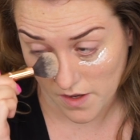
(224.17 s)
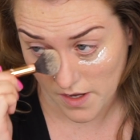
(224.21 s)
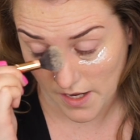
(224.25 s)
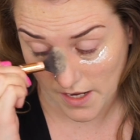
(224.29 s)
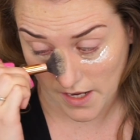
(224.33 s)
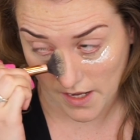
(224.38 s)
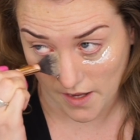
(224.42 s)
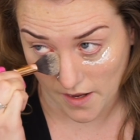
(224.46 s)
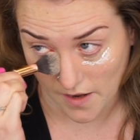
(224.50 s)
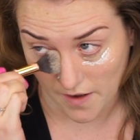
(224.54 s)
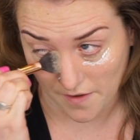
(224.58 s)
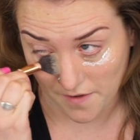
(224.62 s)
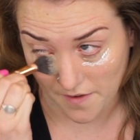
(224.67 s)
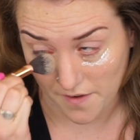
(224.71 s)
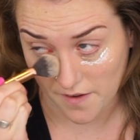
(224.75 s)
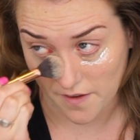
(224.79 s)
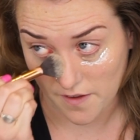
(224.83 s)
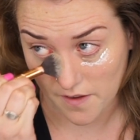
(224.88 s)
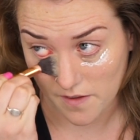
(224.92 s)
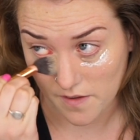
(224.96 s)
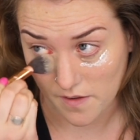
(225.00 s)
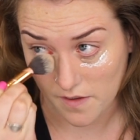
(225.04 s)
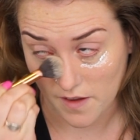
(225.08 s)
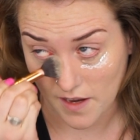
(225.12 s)
And
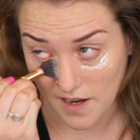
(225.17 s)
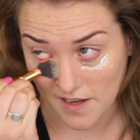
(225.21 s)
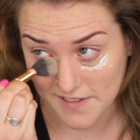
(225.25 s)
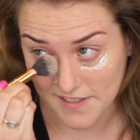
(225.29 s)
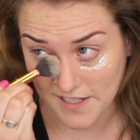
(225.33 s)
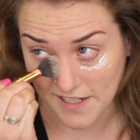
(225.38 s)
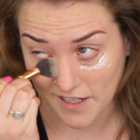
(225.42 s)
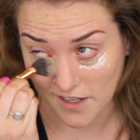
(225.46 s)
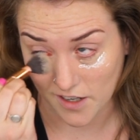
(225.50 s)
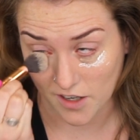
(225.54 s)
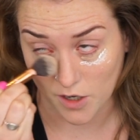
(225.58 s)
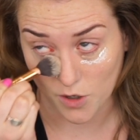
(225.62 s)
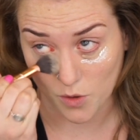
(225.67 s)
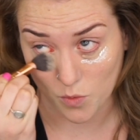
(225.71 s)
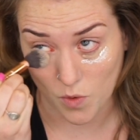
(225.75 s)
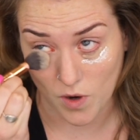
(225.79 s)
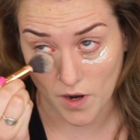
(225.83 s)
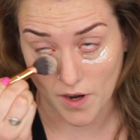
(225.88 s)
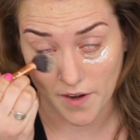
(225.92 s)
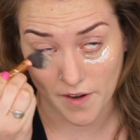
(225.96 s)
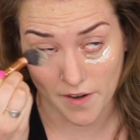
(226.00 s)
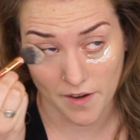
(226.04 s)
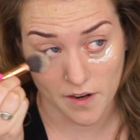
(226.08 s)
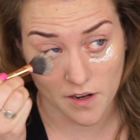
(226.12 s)
as I heard
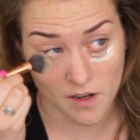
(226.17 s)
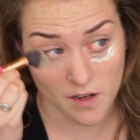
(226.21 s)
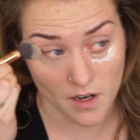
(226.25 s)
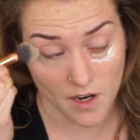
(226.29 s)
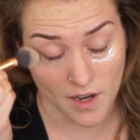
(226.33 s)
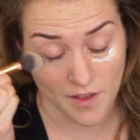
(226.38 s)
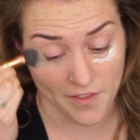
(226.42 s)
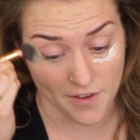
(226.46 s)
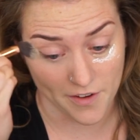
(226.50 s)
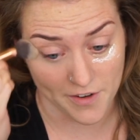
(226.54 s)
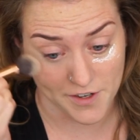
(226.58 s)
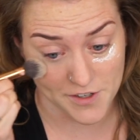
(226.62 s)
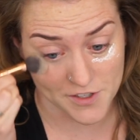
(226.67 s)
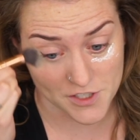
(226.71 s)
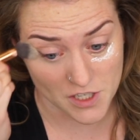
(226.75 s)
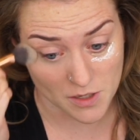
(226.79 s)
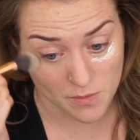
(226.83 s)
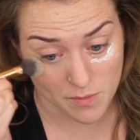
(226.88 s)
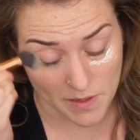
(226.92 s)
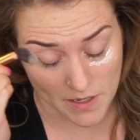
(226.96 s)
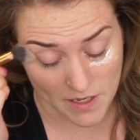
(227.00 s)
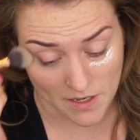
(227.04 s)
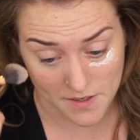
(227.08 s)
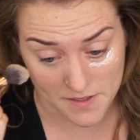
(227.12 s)
one other
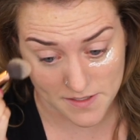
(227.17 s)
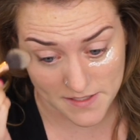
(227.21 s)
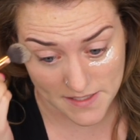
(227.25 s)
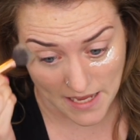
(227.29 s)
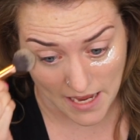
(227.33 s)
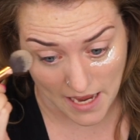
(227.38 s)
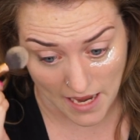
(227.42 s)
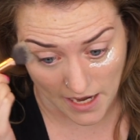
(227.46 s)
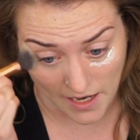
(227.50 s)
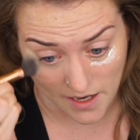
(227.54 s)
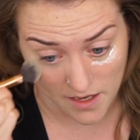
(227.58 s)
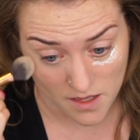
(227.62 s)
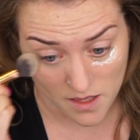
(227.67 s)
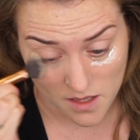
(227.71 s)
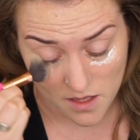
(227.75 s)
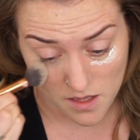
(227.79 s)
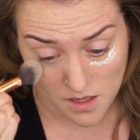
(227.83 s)
distributor say,